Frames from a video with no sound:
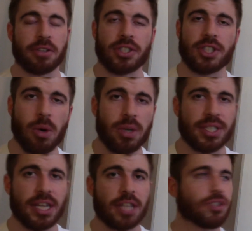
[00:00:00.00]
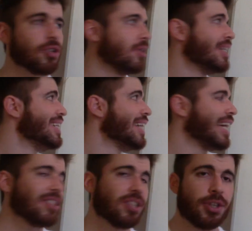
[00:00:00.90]
It's so essential,
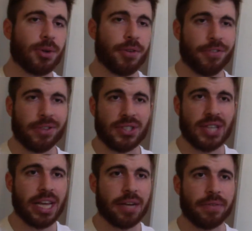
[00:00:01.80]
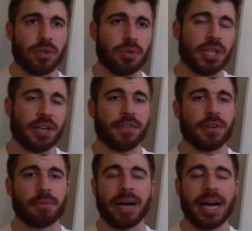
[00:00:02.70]
and to do it for the sake of losing a
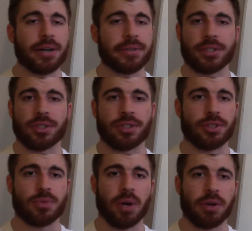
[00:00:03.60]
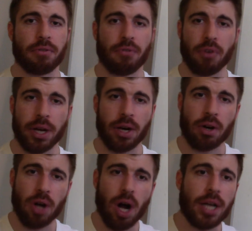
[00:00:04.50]
few pounds, you just want to avoid it at
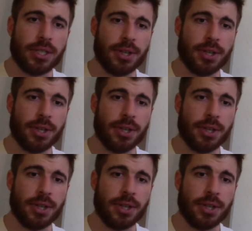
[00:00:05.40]
all costs.